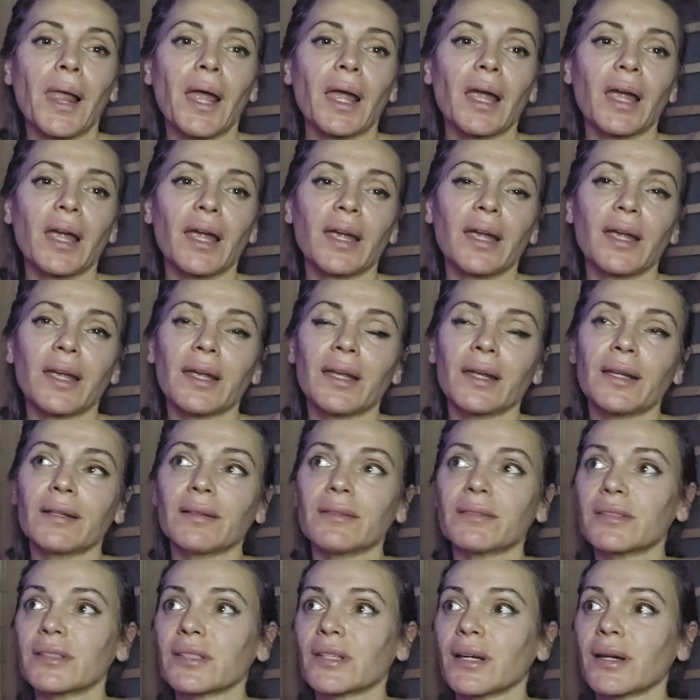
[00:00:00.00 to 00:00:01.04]
and
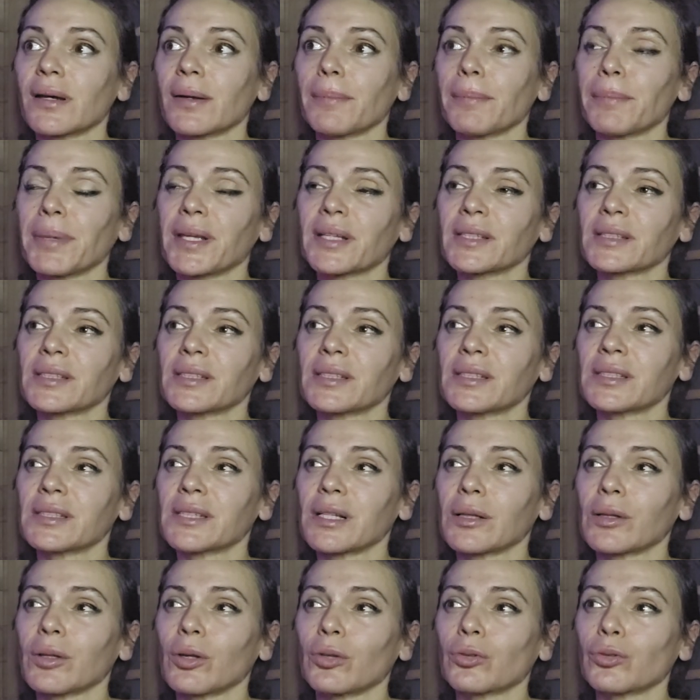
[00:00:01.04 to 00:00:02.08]
because there is a
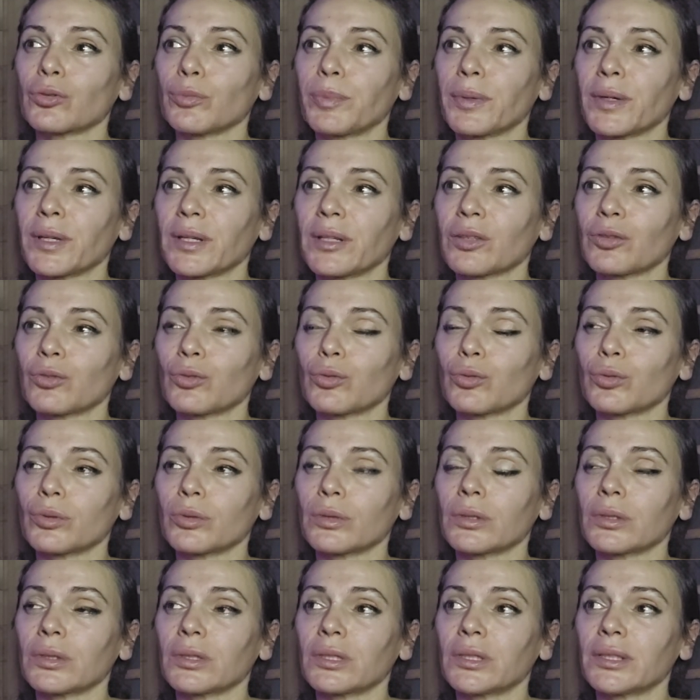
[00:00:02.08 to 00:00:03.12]
lot to
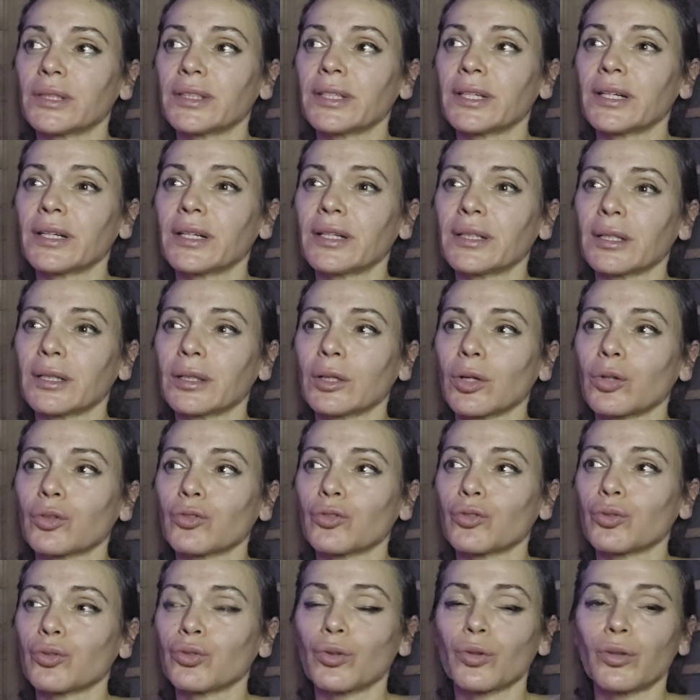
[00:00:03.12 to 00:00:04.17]
learn there and a lot
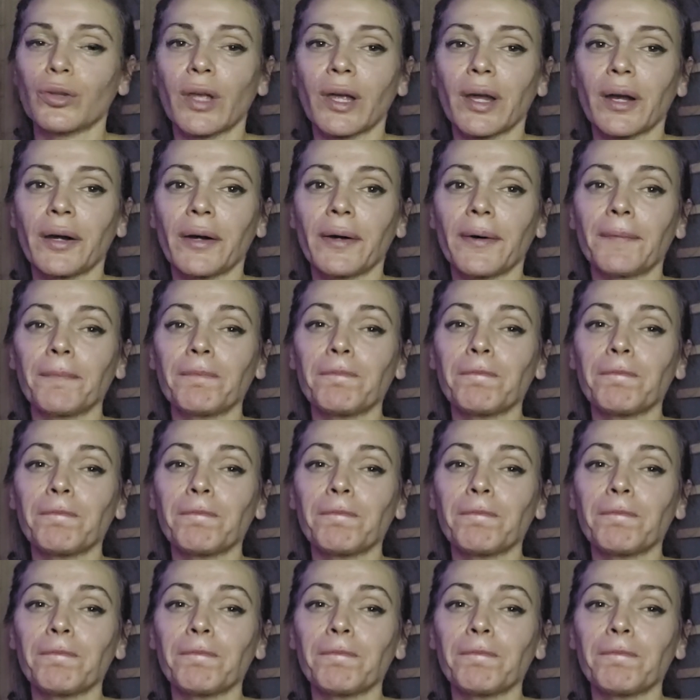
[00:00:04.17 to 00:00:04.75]
to do there,